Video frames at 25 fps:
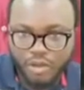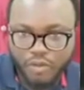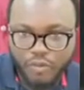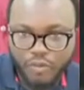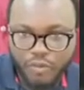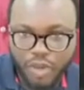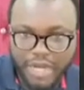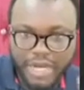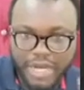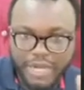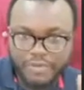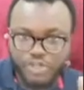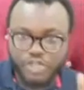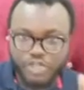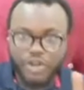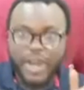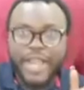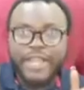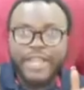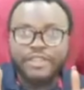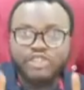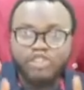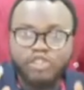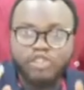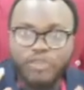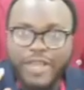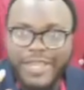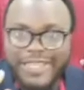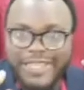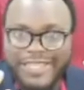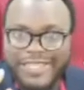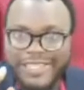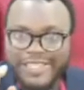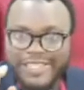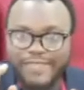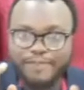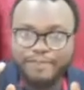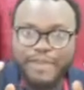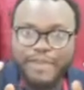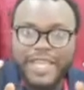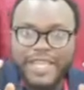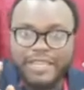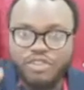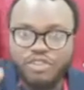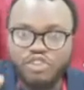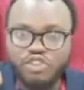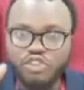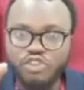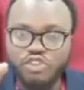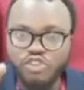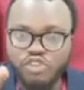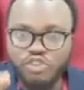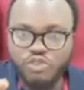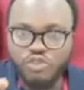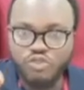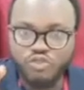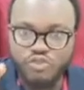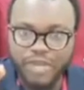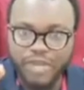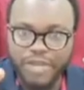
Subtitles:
What I'm trying to explain to you,